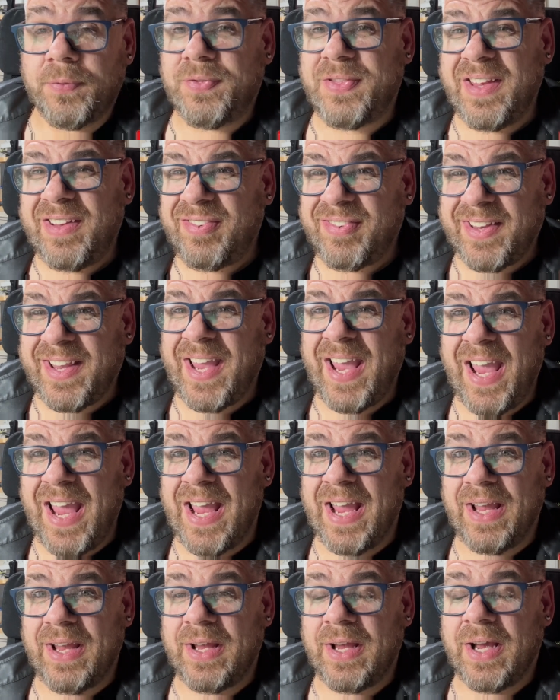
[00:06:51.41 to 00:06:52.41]
This
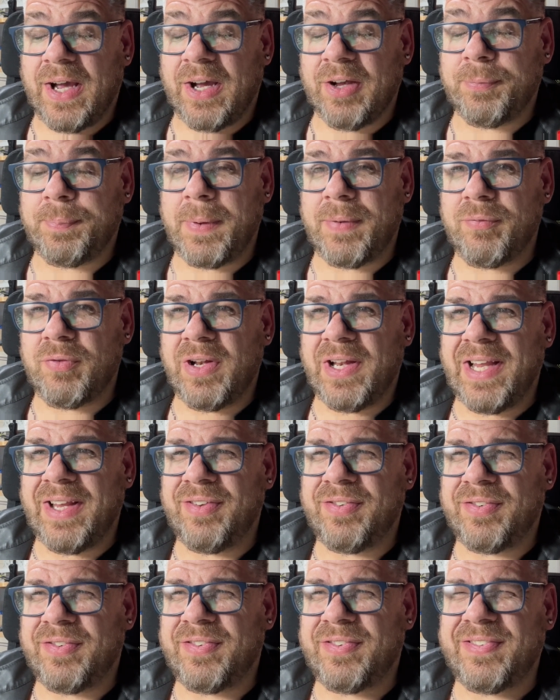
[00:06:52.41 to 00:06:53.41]
kit has been
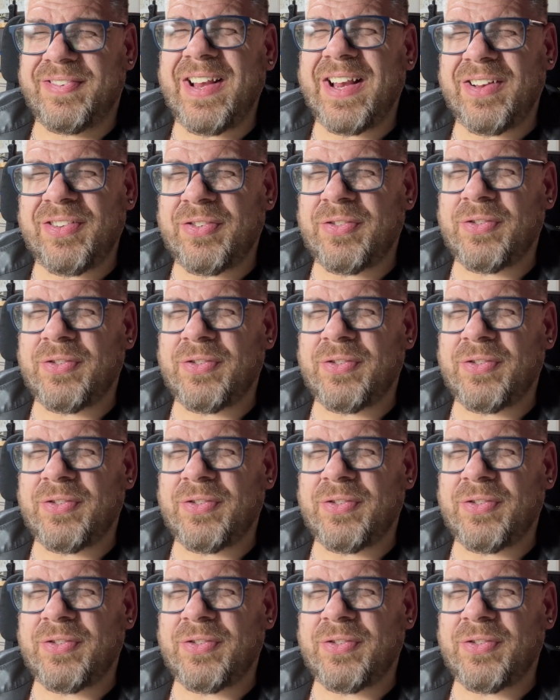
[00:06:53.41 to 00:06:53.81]
released 6